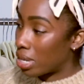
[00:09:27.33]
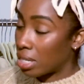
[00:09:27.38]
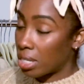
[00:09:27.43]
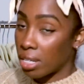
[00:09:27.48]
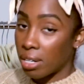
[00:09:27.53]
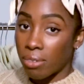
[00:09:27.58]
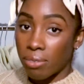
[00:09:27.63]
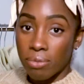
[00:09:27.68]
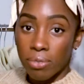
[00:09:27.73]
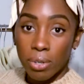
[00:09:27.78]

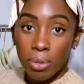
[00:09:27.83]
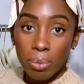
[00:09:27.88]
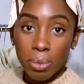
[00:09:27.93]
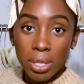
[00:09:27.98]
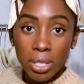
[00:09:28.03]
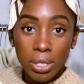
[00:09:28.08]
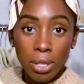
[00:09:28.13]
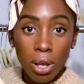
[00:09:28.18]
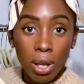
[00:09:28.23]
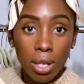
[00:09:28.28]
didn't film
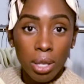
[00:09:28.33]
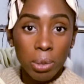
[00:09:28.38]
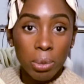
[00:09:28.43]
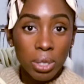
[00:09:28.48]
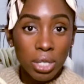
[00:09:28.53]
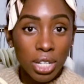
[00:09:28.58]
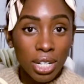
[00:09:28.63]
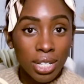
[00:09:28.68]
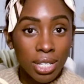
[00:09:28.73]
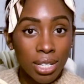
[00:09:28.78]
this haul. I
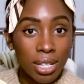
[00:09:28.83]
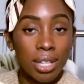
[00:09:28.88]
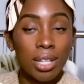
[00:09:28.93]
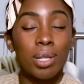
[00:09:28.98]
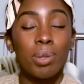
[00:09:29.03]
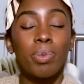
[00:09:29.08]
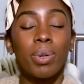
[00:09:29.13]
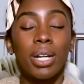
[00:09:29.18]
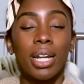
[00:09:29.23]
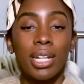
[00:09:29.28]
wish I
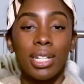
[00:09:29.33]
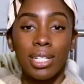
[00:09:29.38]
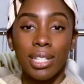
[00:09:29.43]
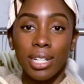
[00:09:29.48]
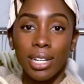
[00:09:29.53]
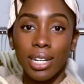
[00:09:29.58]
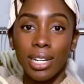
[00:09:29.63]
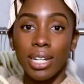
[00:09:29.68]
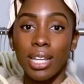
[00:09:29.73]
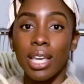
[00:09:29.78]
did, but I
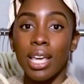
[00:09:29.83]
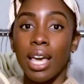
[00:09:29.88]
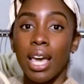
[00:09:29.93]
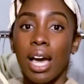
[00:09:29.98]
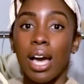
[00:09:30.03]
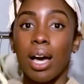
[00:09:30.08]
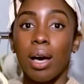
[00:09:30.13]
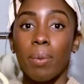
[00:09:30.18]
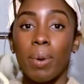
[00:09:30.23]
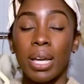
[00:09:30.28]
didn't.
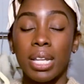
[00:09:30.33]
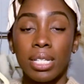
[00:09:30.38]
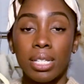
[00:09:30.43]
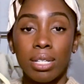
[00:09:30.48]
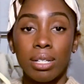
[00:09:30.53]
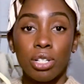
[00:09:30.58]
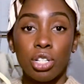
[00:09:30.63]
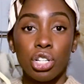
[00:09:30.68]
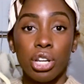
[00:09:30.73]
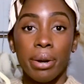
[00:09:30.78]
I
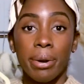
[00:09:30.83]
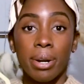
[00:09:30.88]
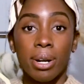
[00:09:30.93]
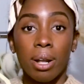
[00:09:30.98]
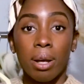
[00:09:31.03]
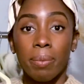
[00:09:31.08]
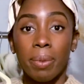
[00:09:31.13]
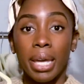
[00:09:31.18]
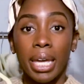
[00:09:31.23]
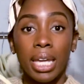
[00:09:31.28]
did share it
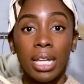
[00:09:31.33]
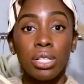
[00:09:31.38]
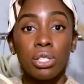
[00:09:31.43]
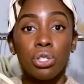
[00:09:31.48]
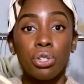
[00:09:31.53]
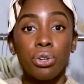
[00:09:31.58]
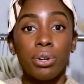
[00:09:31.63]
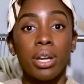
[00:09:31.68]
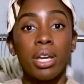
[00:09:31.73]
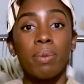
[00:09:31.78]
on my
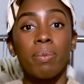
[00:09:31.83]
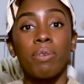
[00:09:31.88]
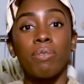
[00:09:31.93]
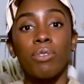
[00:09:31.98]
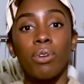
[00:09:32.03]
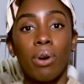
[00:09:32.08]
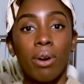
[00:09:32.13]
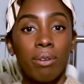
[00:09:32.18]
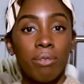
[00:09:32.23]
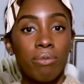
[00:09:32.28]
Instagram. If
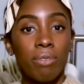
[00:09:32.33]
you aren't